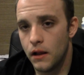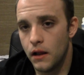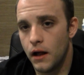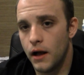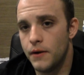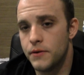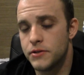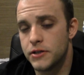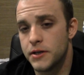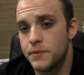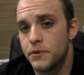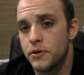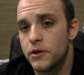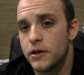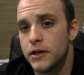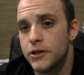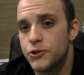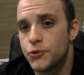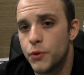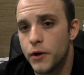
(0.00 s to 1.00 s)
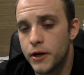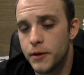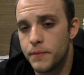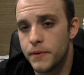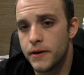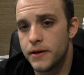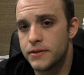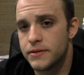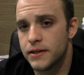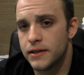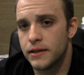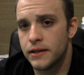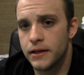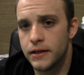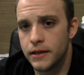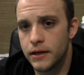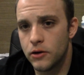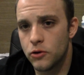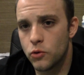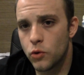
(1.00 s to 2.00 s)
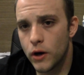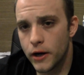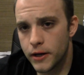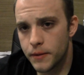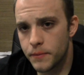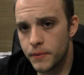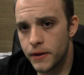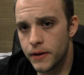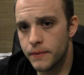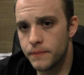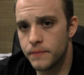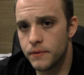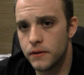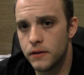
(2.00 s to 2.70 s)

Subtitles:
I was able to cut 20 pounds. I leaned out quite a bit.